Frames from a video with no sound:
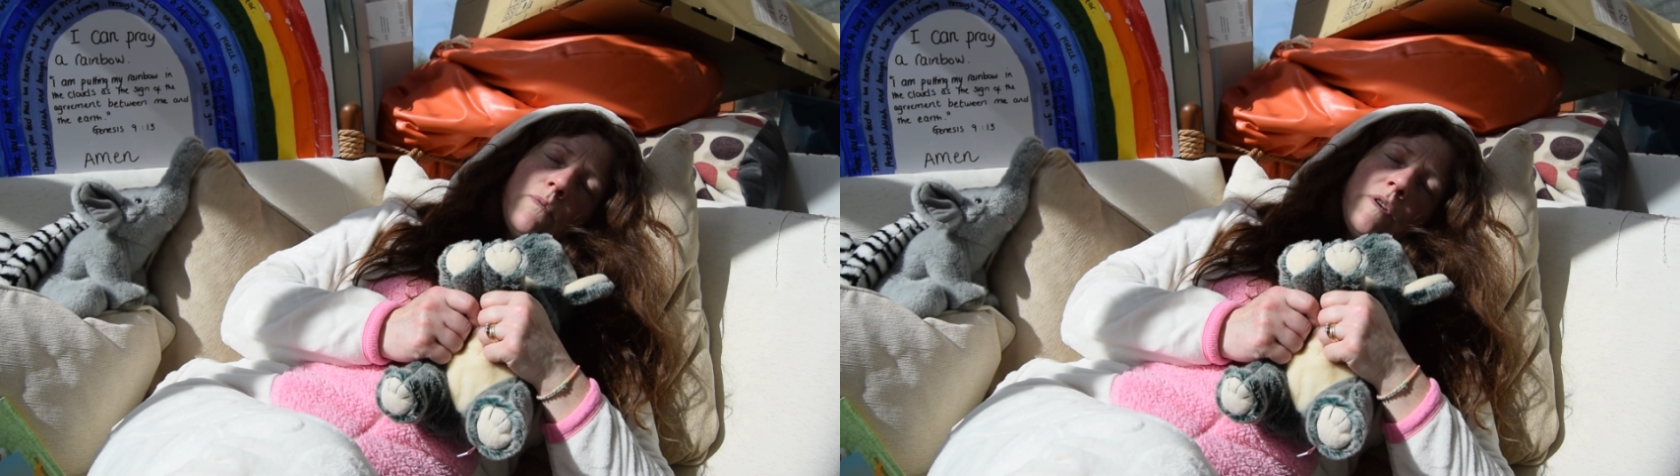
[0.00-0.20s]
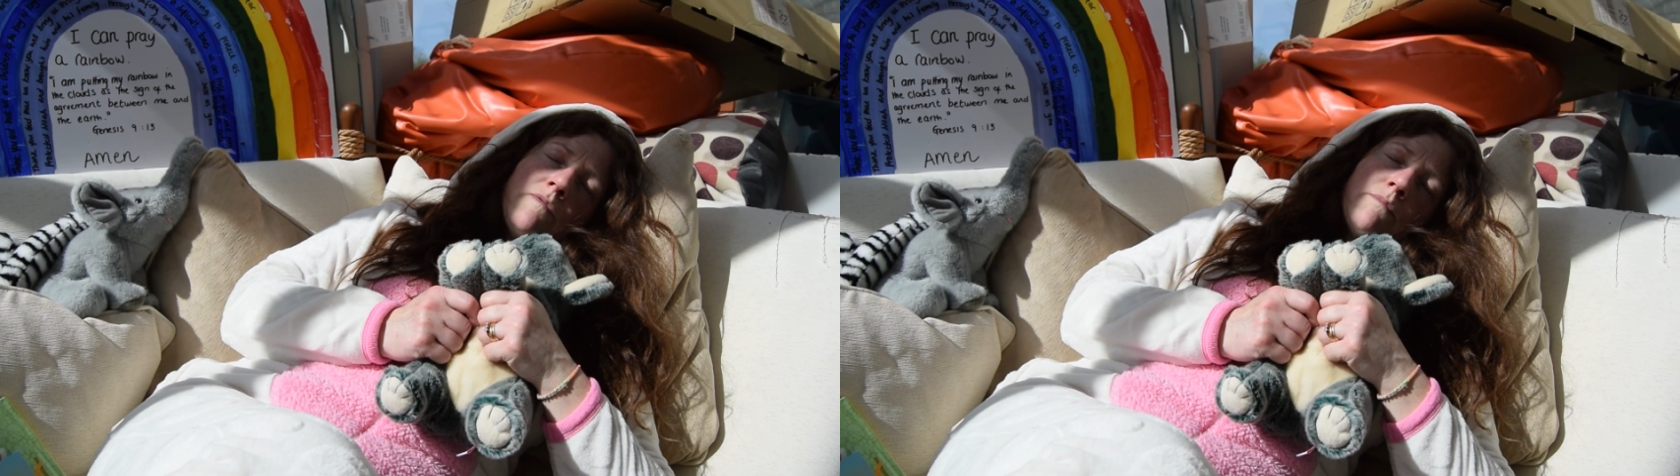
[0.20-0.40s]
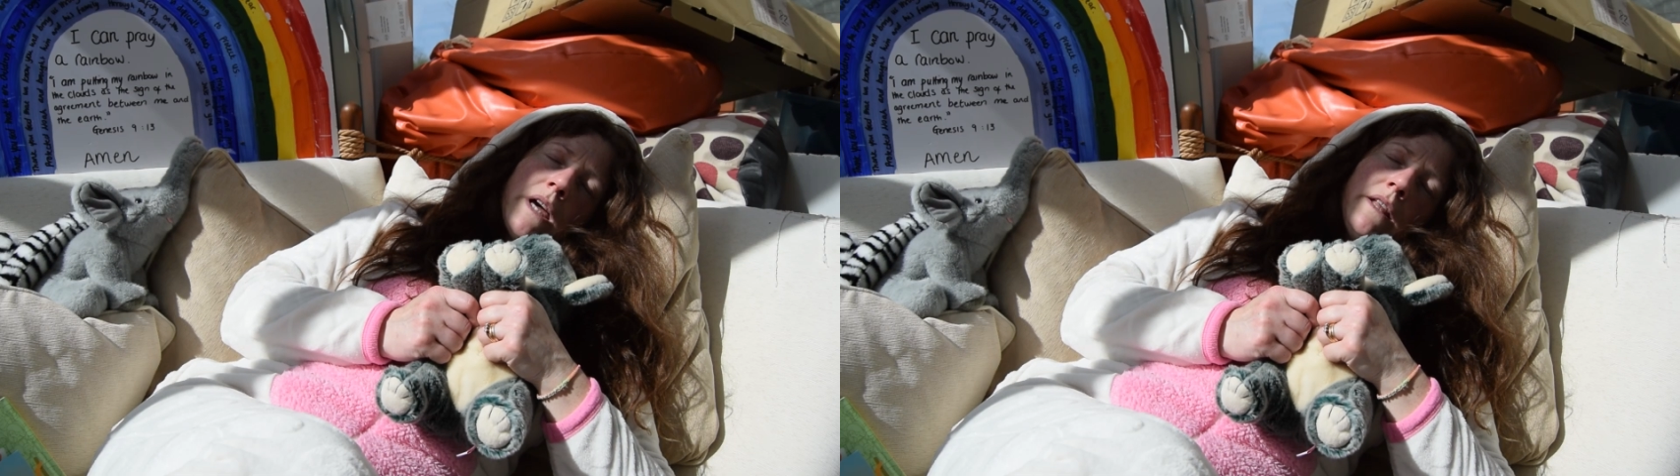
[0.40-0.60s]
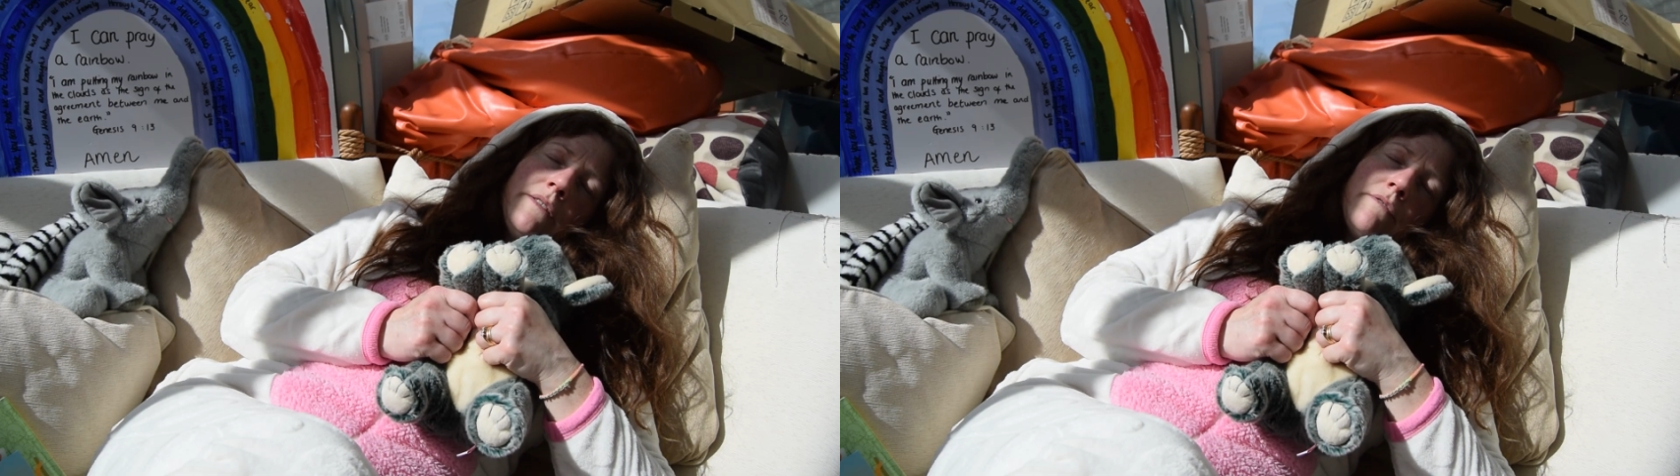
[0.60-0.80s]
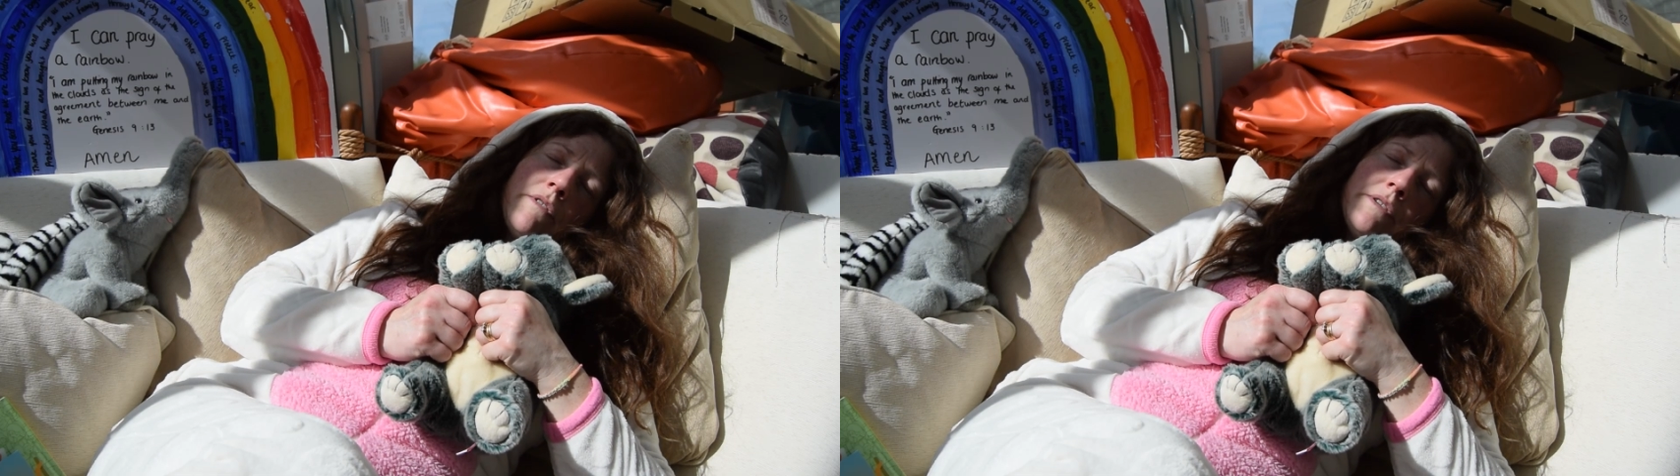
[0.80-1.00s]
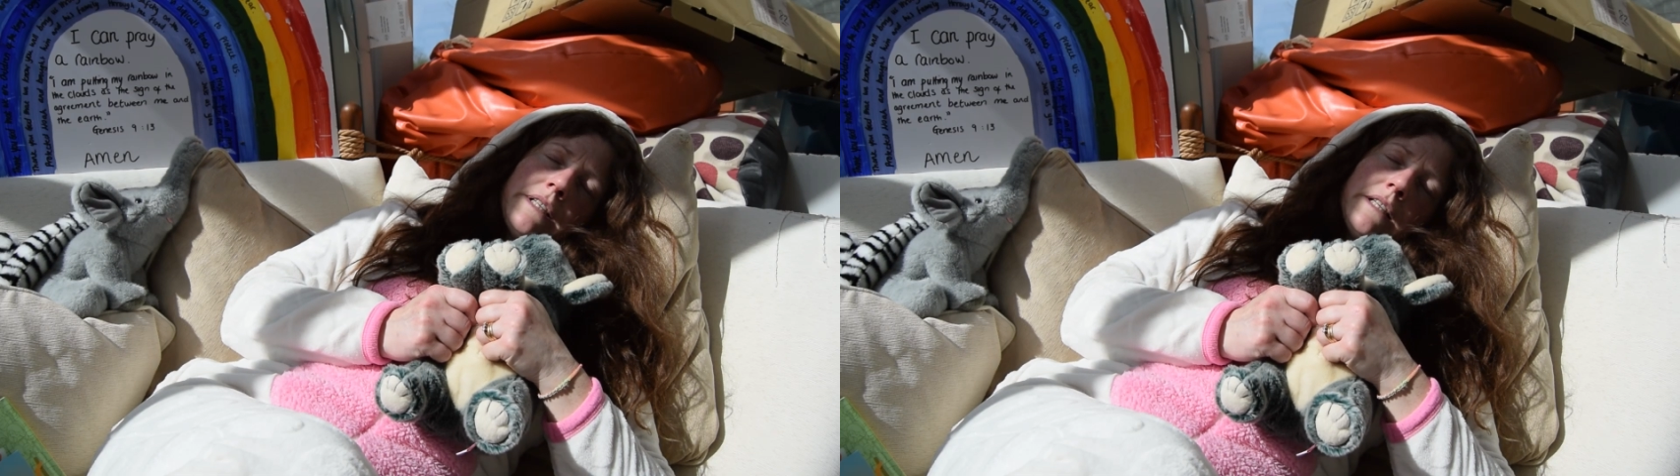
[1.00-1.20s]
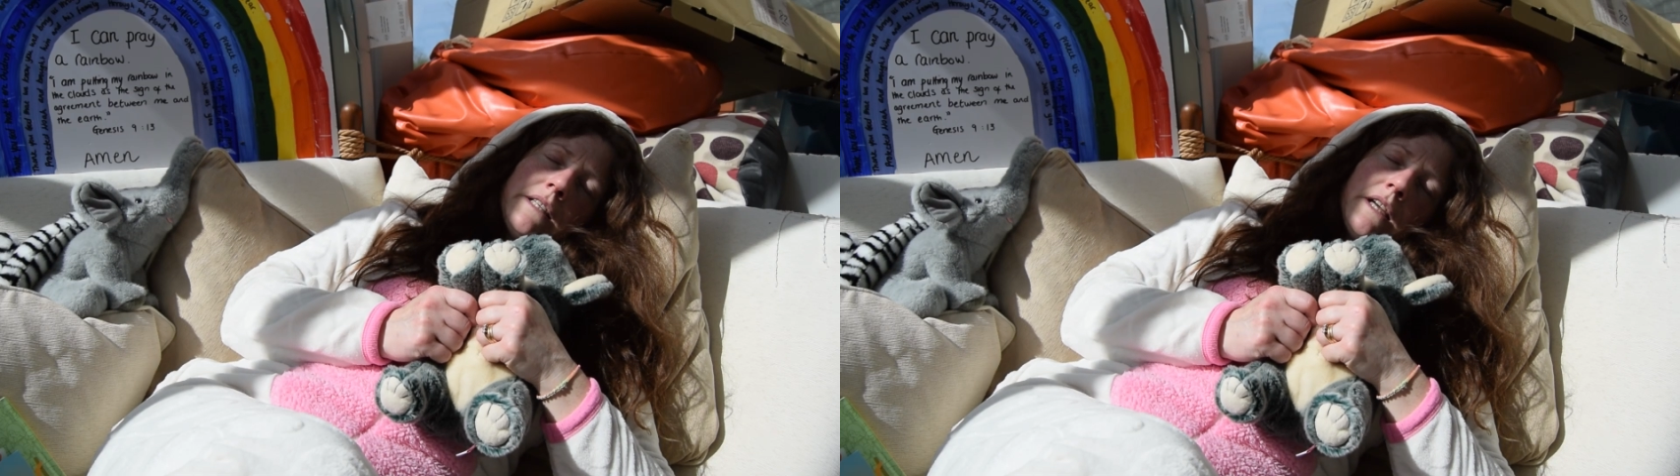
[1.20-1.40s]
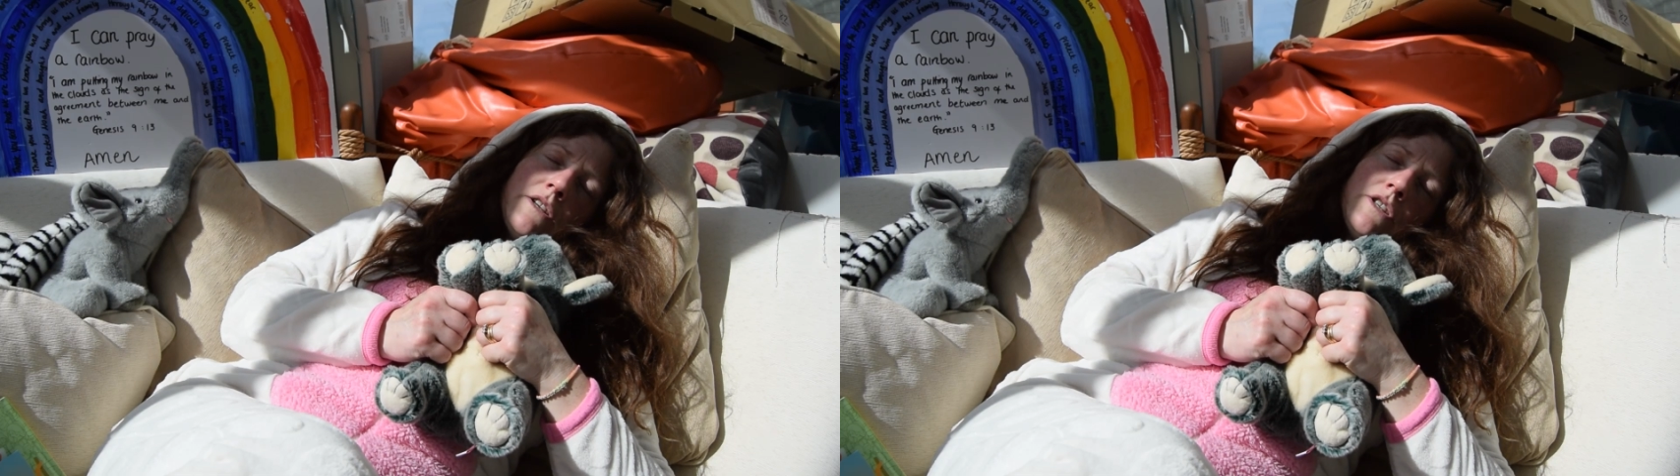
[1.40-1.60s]
we've made the wrong
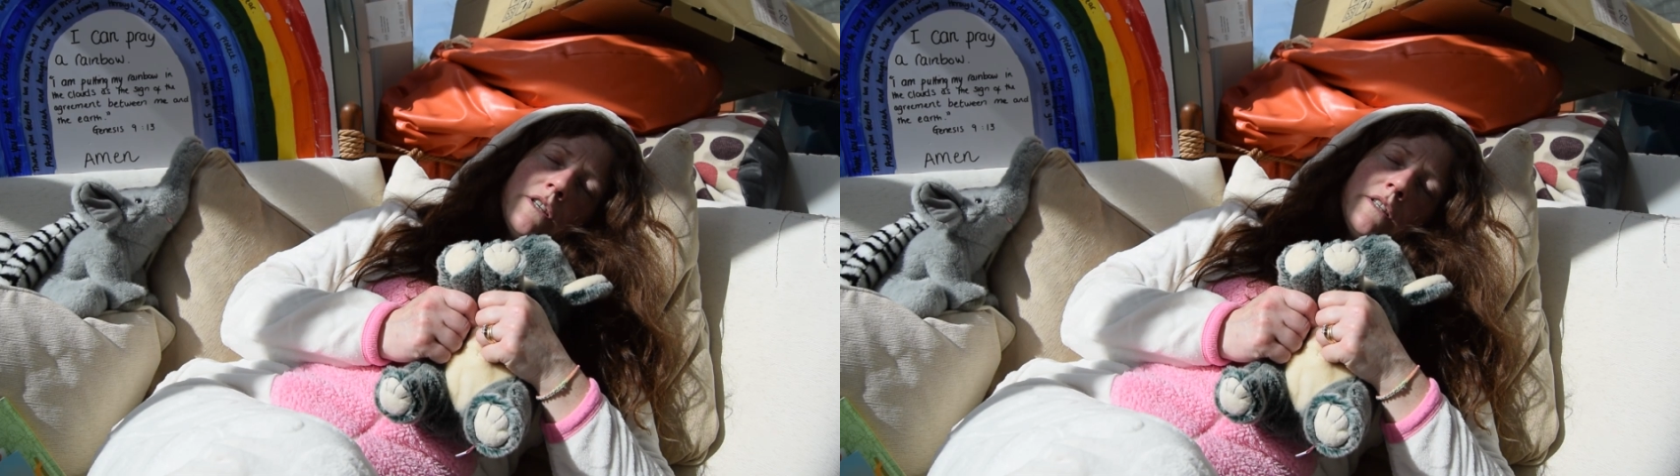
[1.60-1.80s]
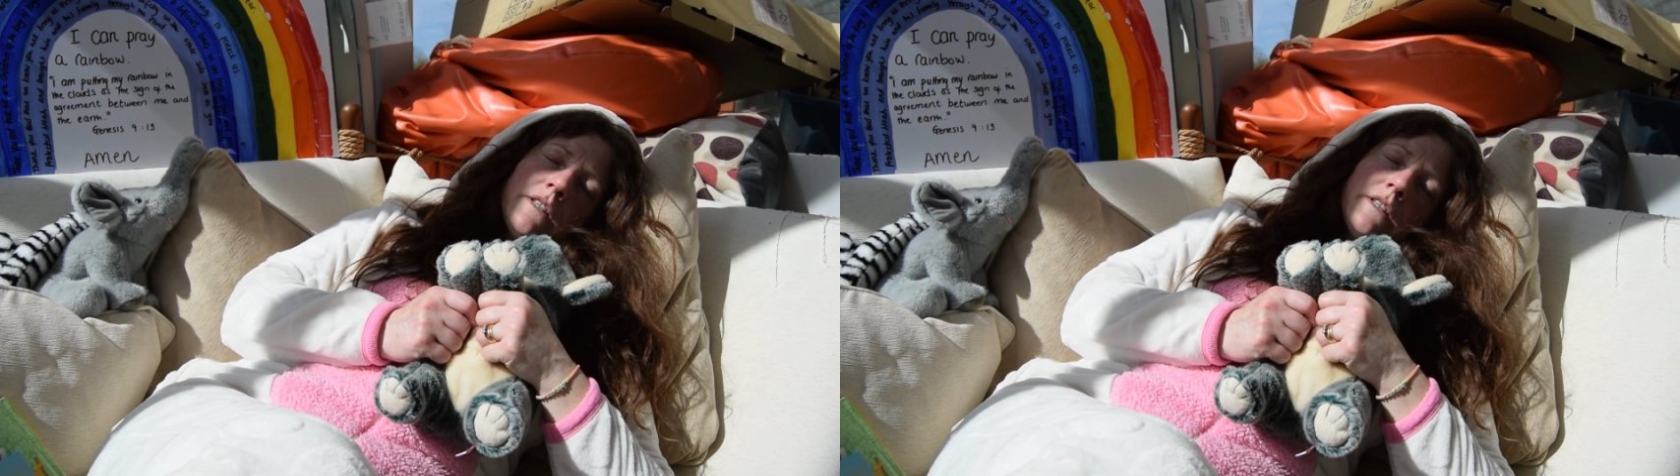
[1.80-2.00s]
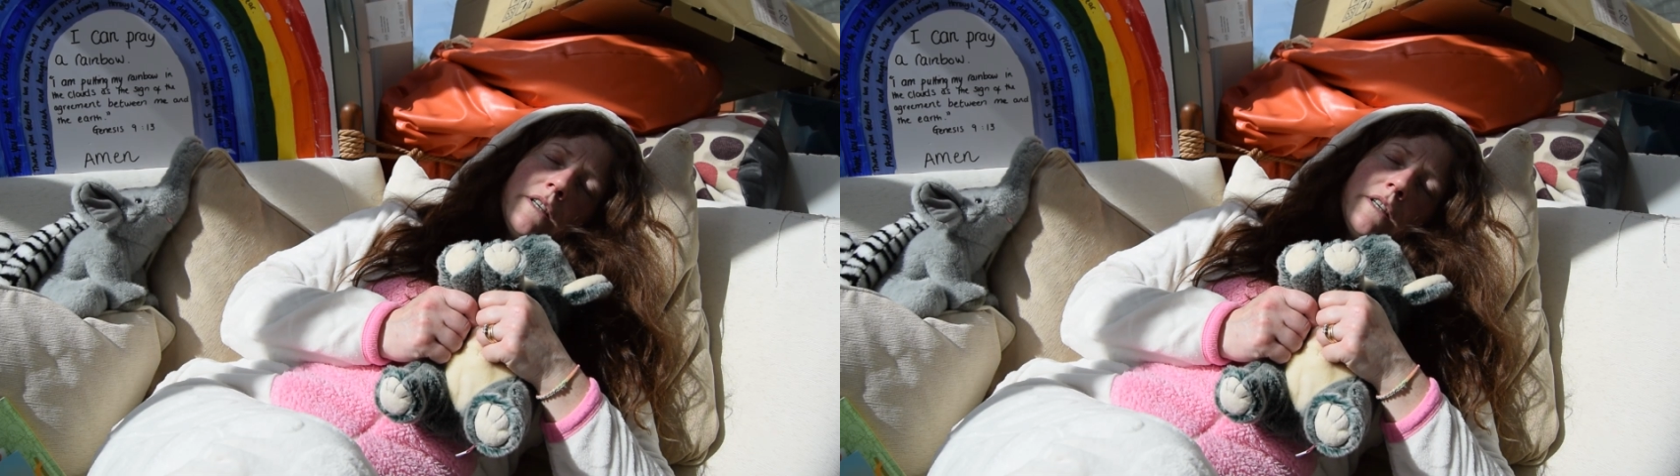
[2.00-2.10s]
decision,